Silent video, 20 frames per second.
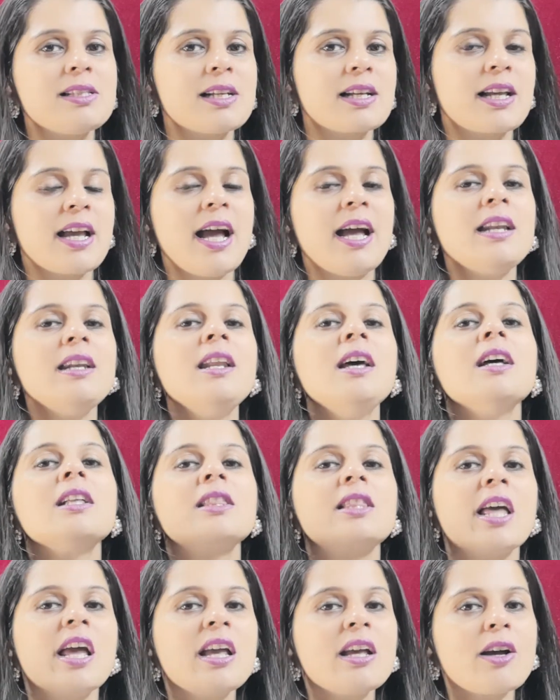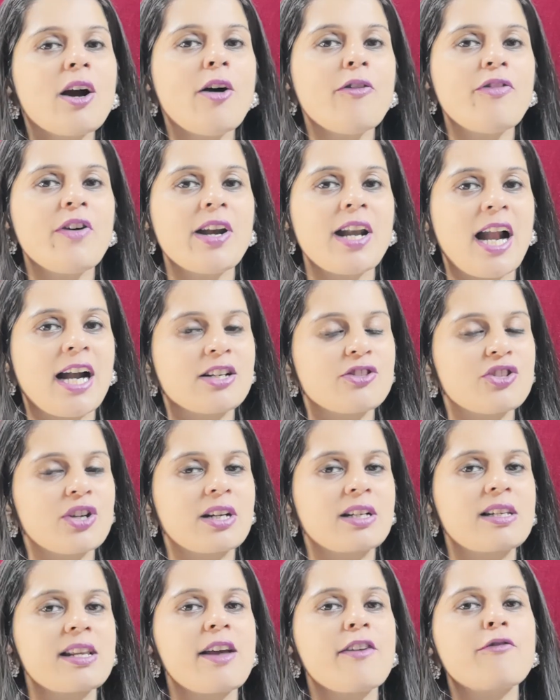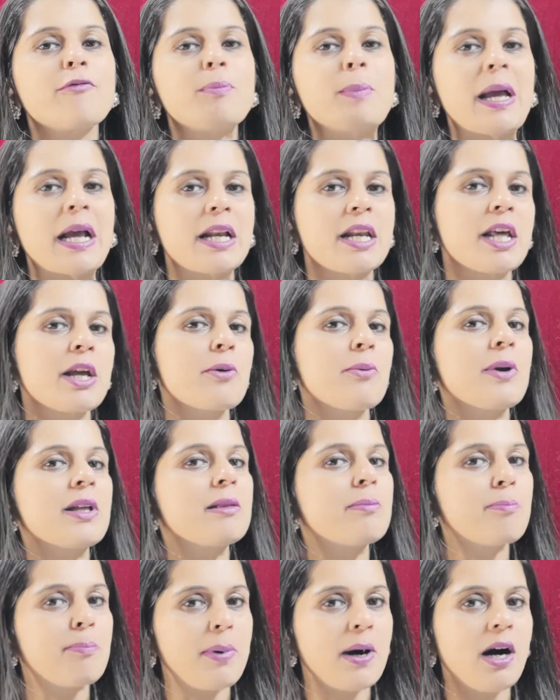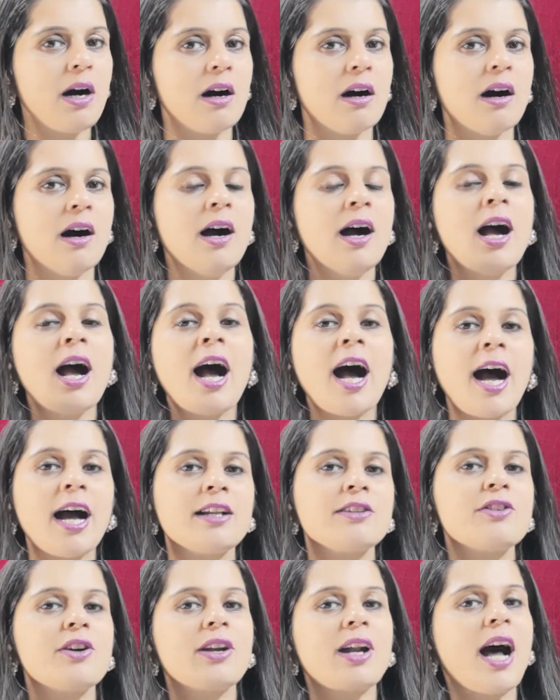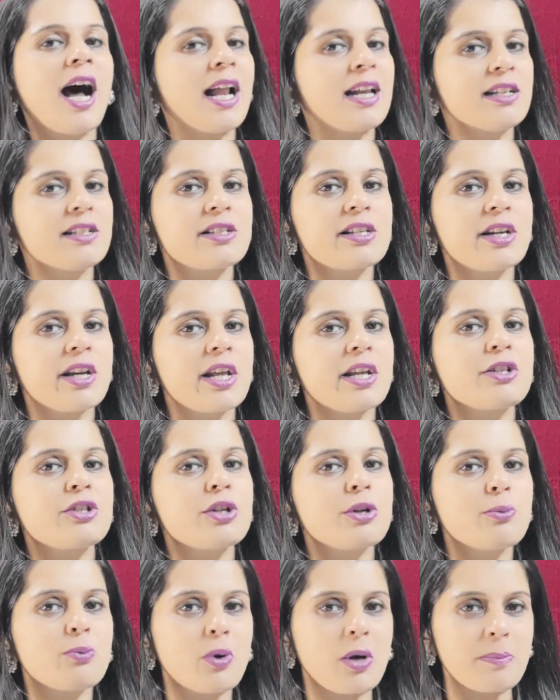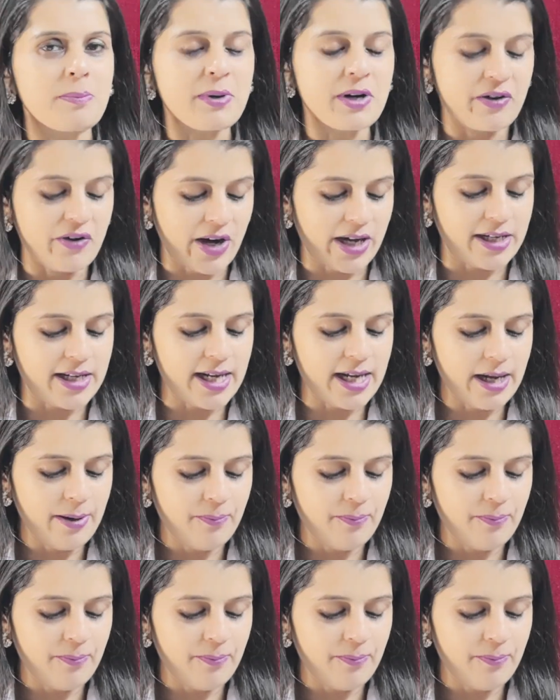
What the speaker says: again, think of an adjective beginning with pa and your alliteration will be ready.